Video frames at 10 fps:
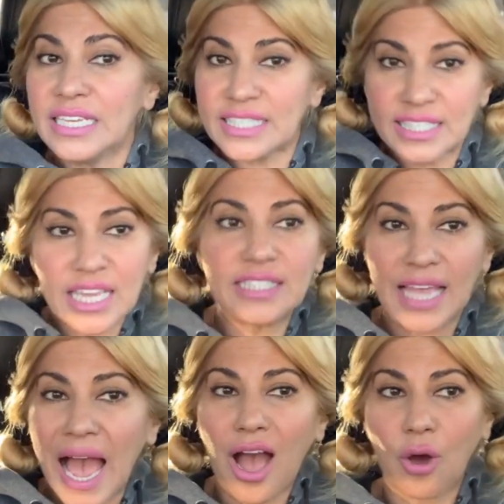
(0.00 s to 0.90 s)
sit
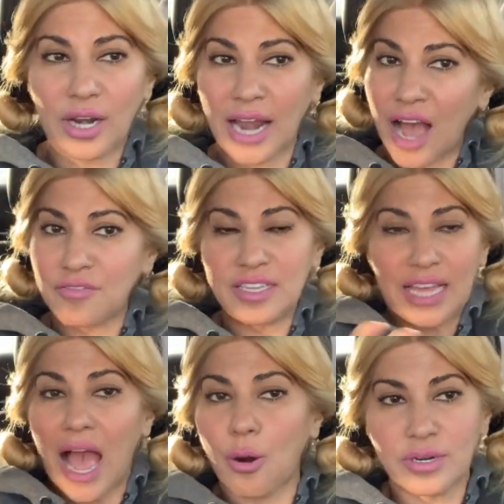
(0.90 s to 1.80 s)
down and have these
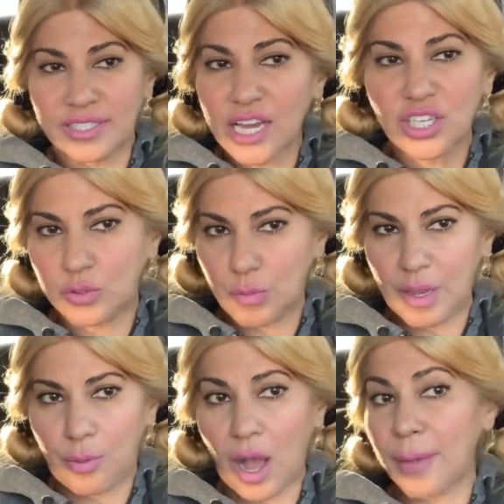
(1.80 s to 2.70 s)
hour sessions with
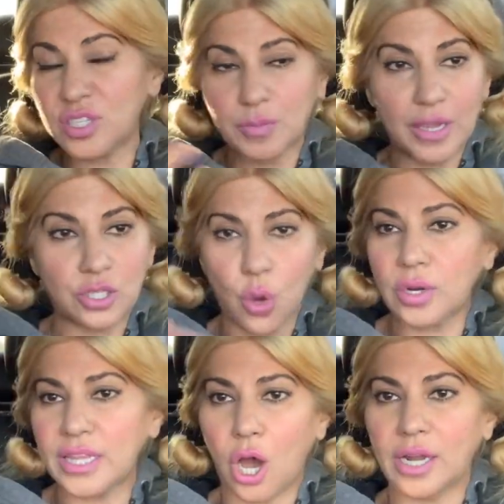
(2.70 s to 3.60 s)
people. I'm just being
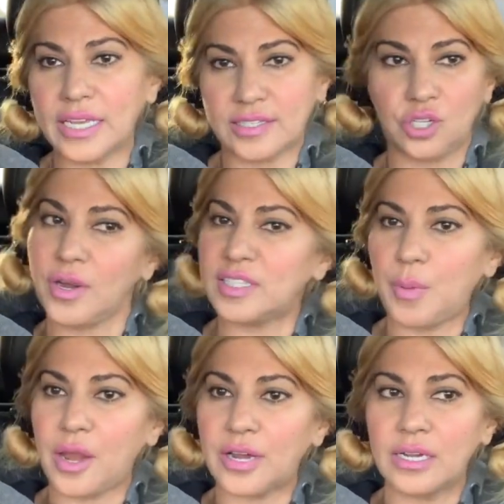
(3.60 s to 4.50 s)
totally honest and
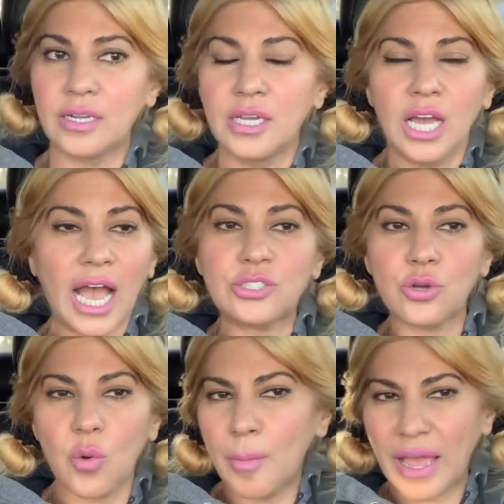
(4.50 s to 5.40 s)
transparent. I don't
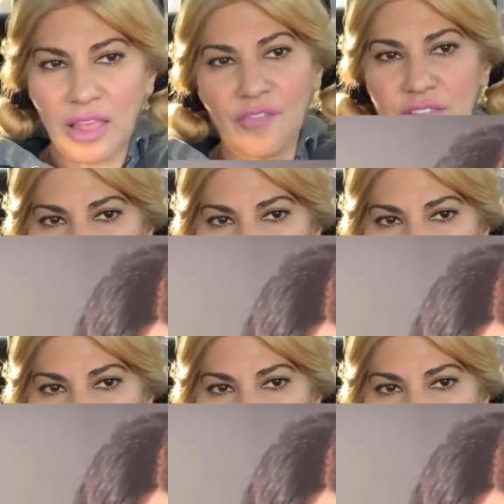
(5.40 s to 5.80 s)
know where my life is going